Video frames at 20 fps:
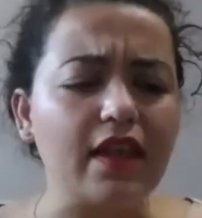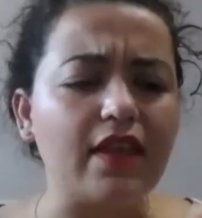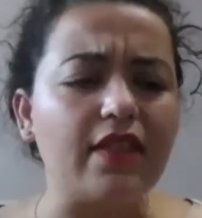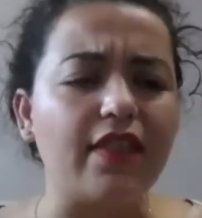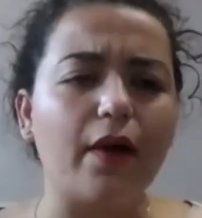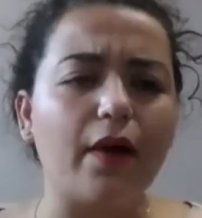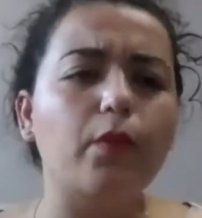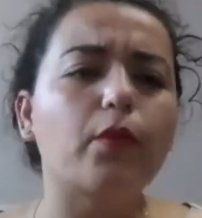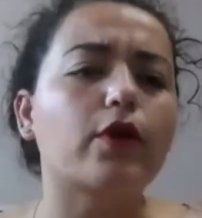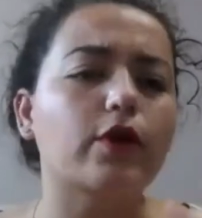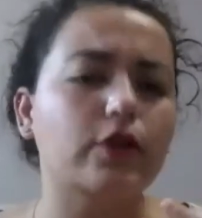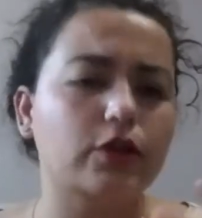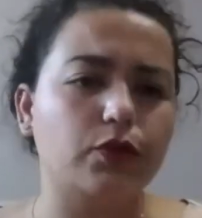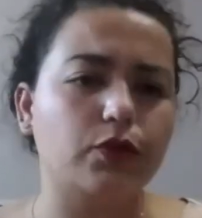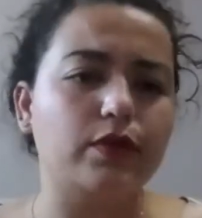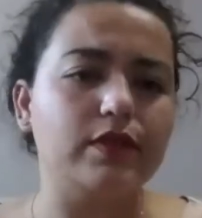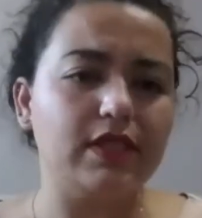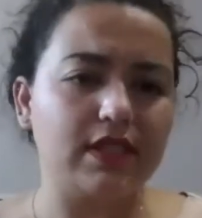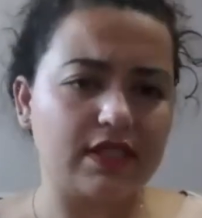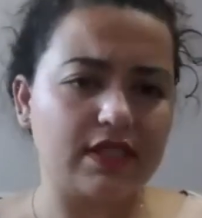that work
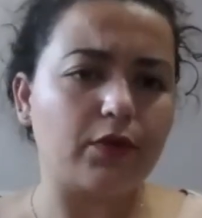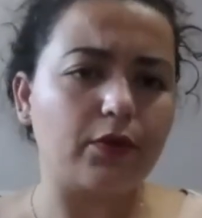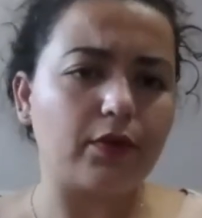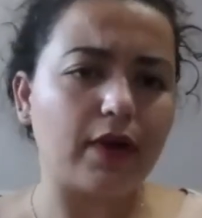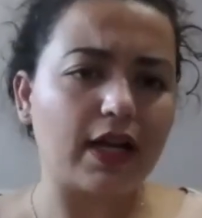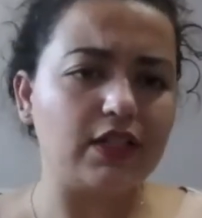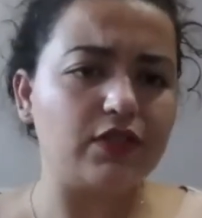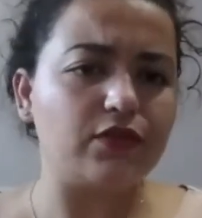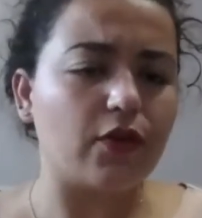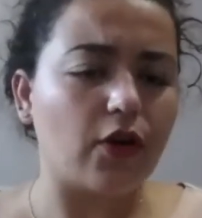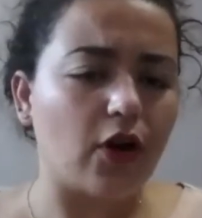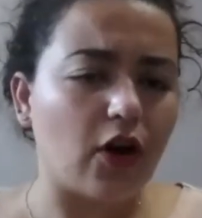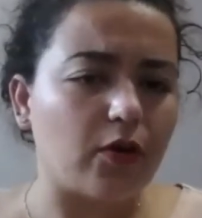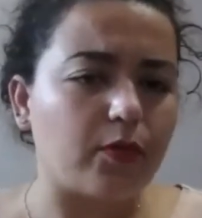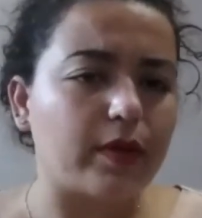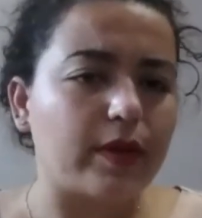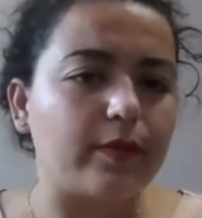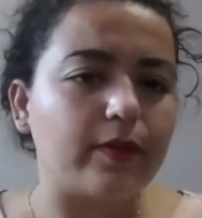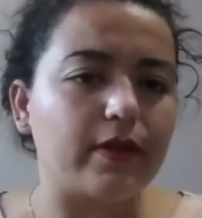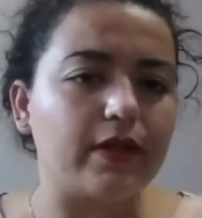towards civil rights for all
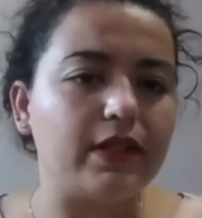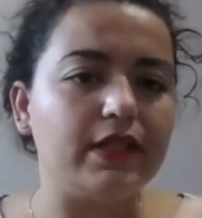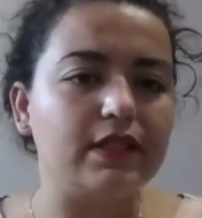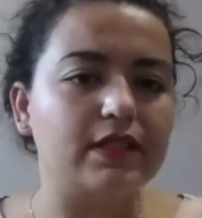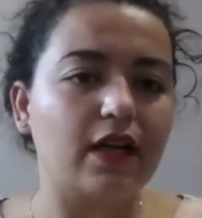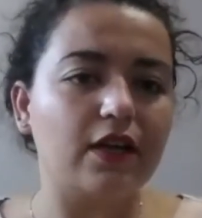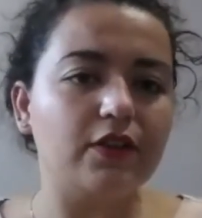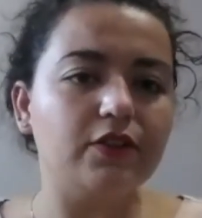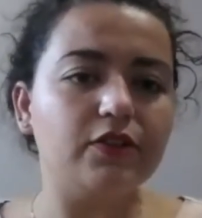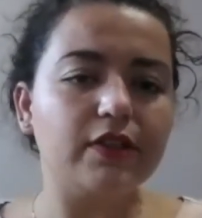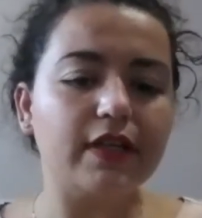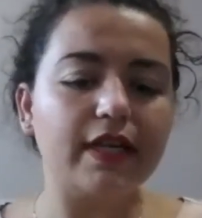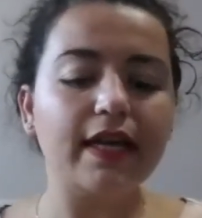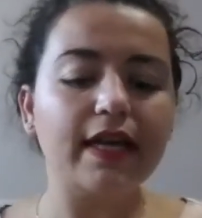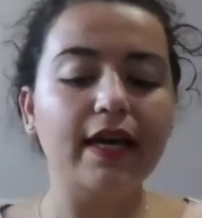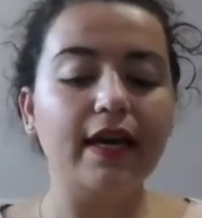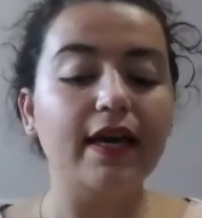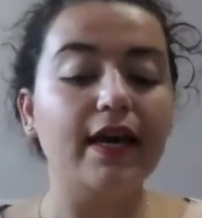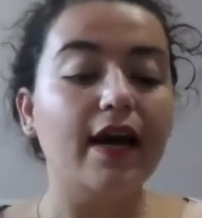people in this country.